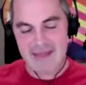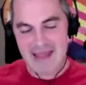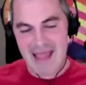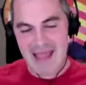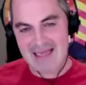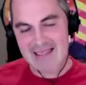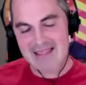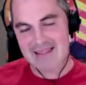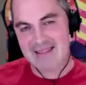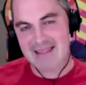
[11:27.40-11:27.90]

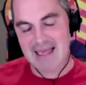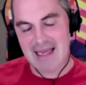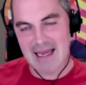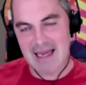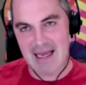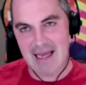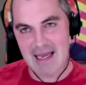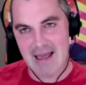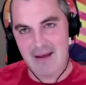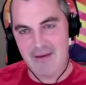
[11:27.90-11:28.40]
next
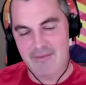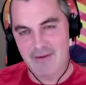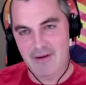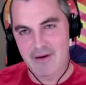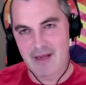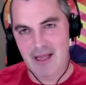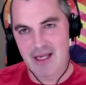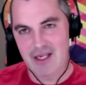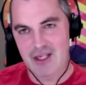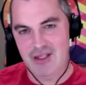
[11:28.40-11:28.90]

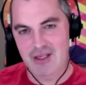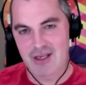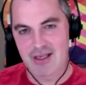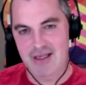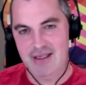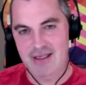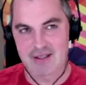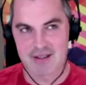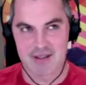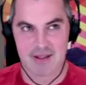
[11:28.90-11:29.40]
foundation
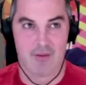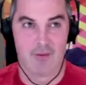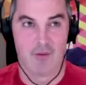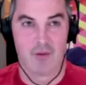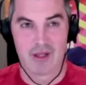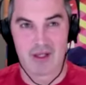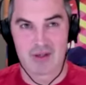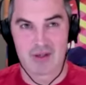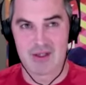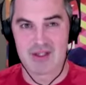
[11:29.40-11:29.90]
is one
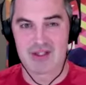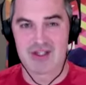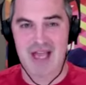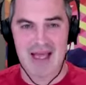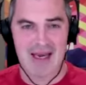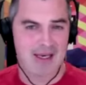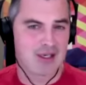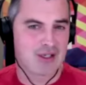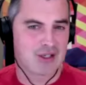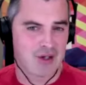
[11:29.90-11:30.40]
that's been
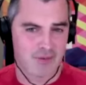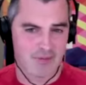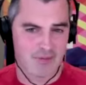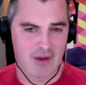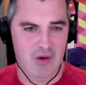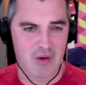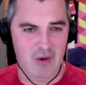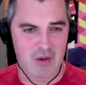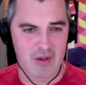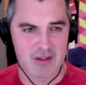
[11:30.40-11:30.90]
challenged over the
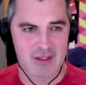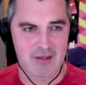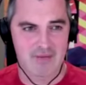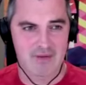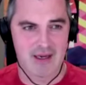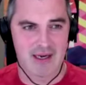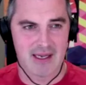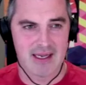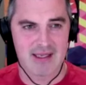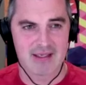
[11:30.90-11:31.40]
course of
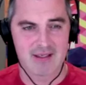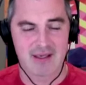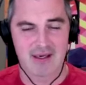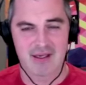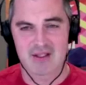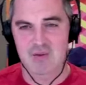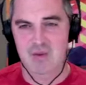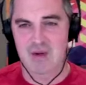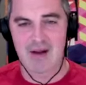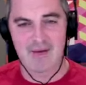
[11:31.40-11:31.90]
the last kind of
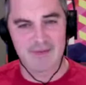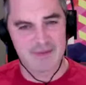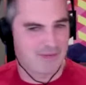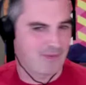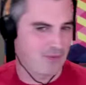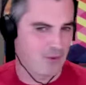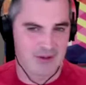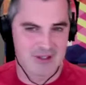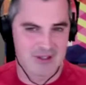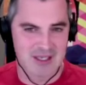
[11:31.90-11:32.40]
12 to
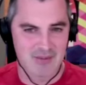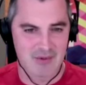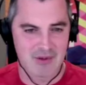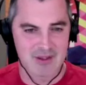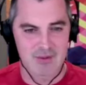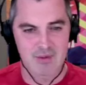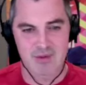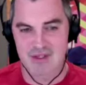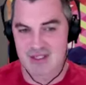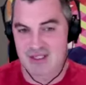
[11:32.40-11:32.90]
14
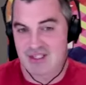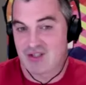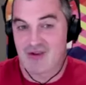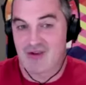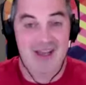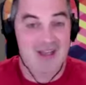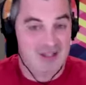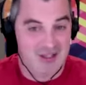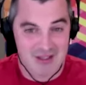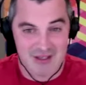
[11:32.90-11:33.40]
months, which is
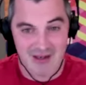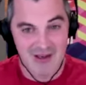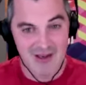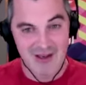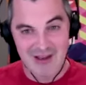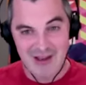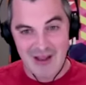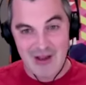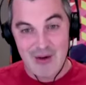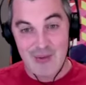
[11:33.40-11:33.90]
stress.
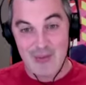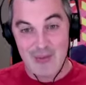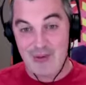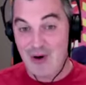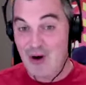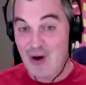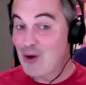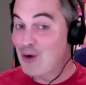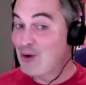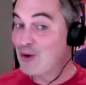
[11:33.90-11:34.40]
We're
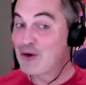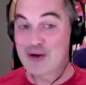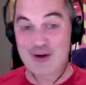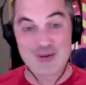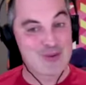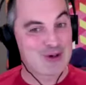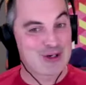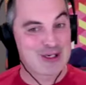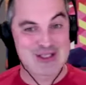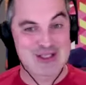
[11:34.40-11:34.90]
all under
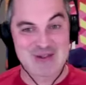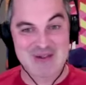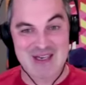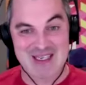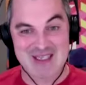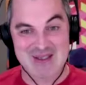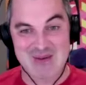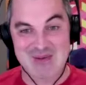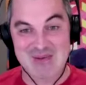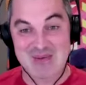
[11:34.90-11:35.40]
more
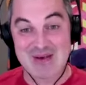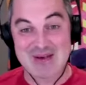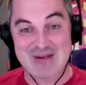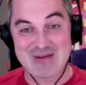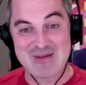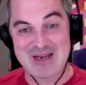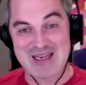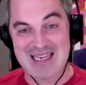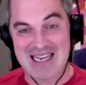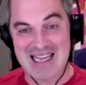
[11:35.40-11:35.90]
stress. We're
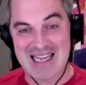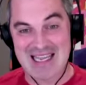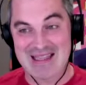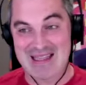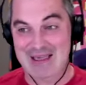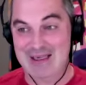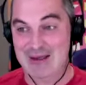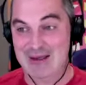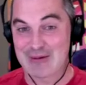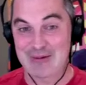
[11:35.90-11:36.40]
permanently in
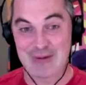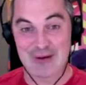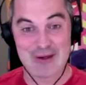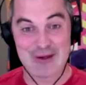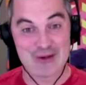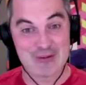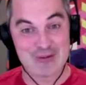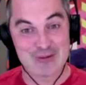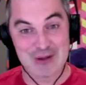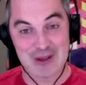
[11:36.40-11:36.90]
that kind of fight
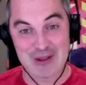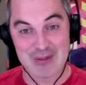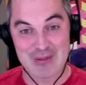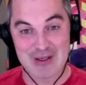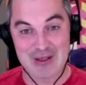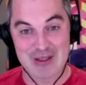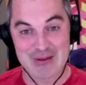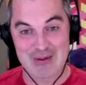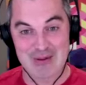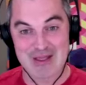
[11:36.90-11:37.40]
or flight
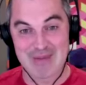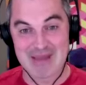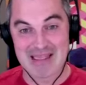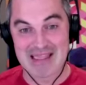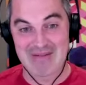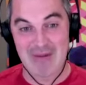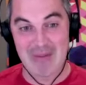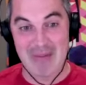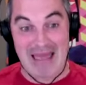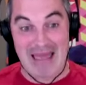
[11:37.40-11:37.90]
because we're in the middle
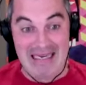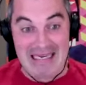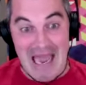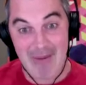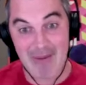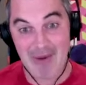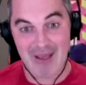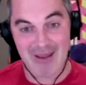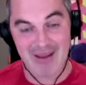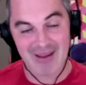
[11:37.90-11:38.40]
of a
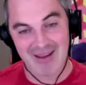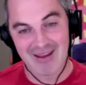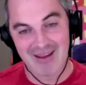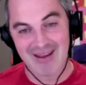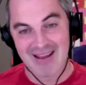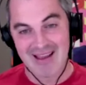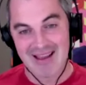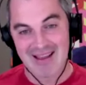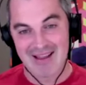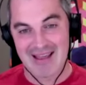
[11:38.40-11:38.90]
pandemic.
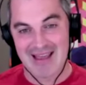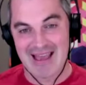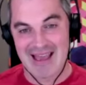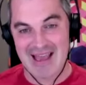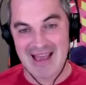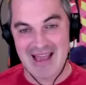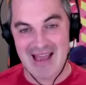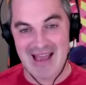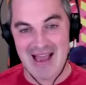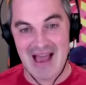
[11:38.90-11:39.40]

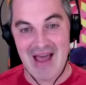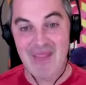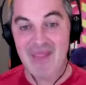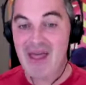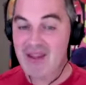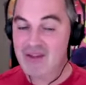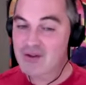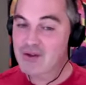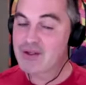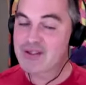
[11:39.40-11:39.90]
And
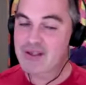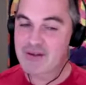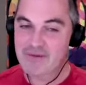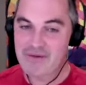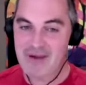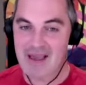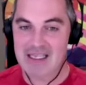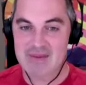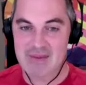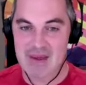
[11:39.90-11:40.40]
that does
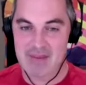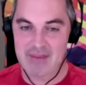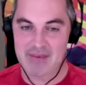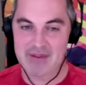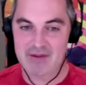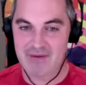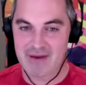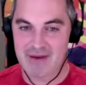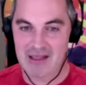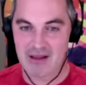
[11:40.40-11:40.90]
affect people's
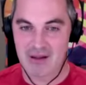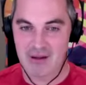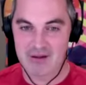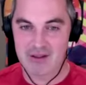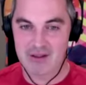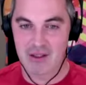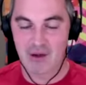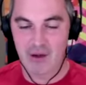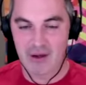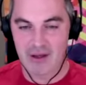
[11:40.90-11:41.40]
fat loss.
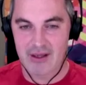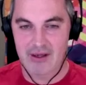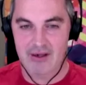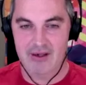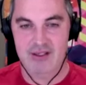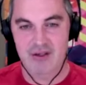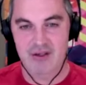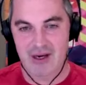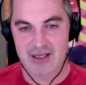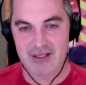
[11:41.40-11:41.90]
So looking at
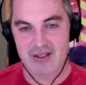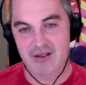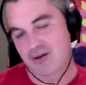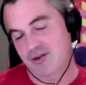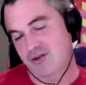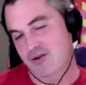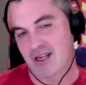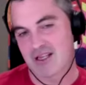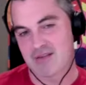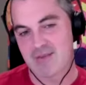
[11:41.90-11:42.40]
your
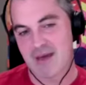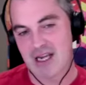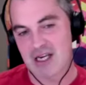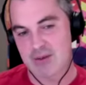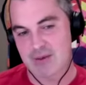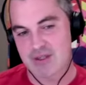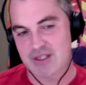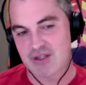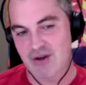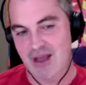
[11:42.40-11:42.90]
stress
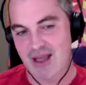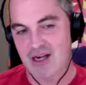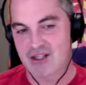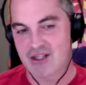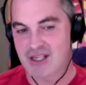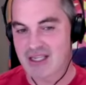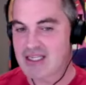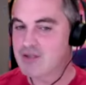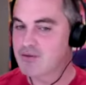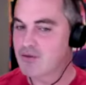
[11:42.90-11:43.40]
management
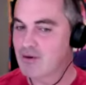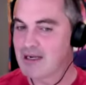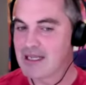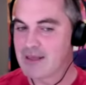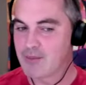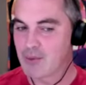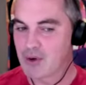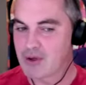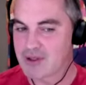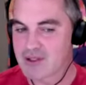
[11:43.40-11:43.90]
strategy is really
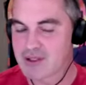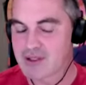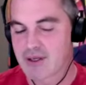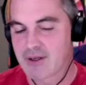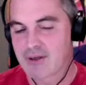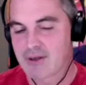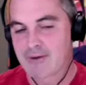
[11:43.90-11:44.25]
important.